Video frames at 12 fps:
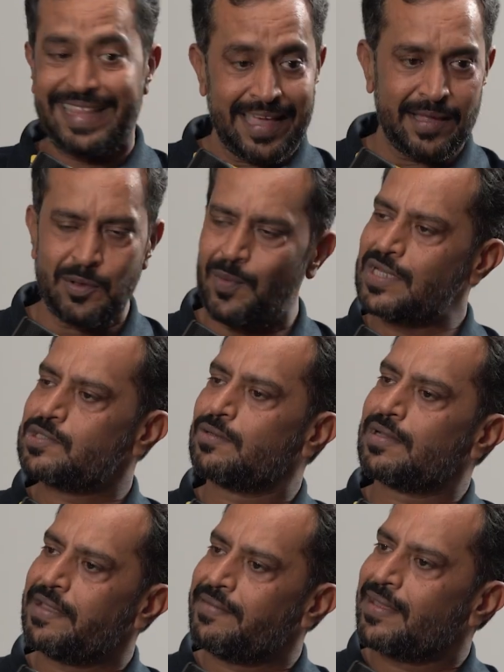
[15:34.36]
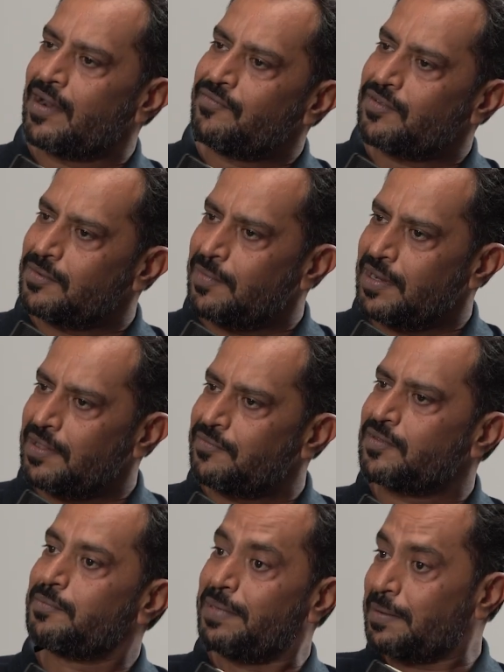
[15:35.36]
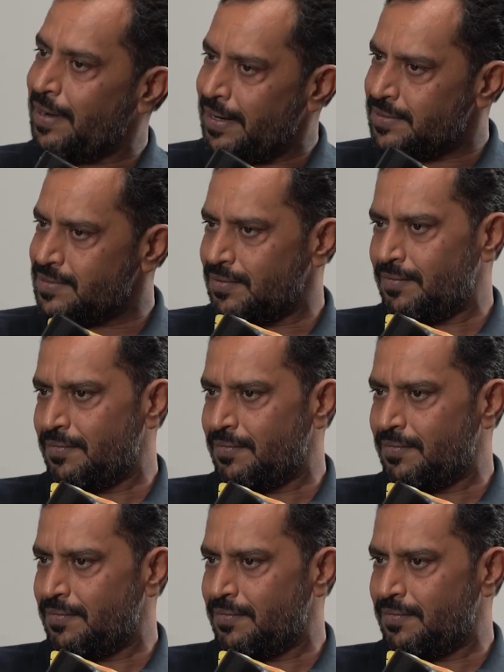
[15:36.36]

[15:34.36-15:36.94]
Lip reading: they are the ones who are giving run for the money for the big brands. So